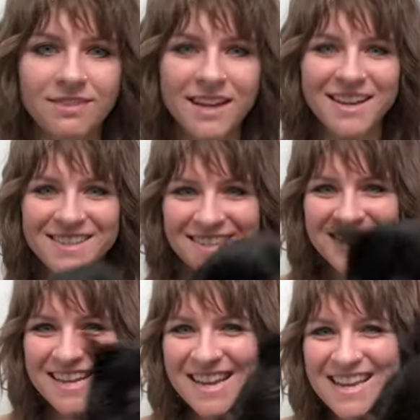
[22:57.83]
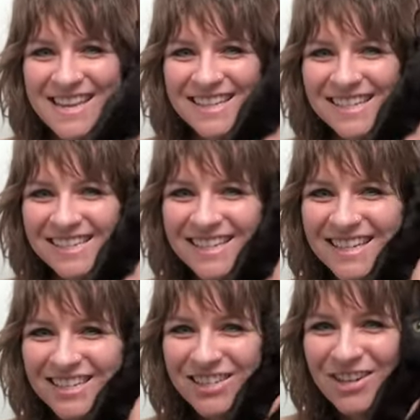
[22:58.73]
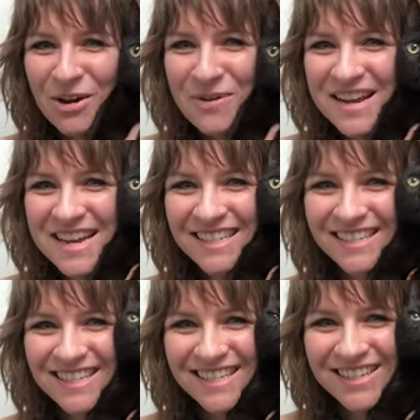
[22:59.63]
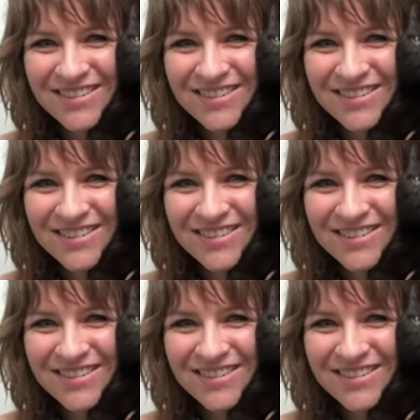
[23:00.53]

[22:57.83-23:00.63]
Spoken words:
Here she is. It's Joey. She's so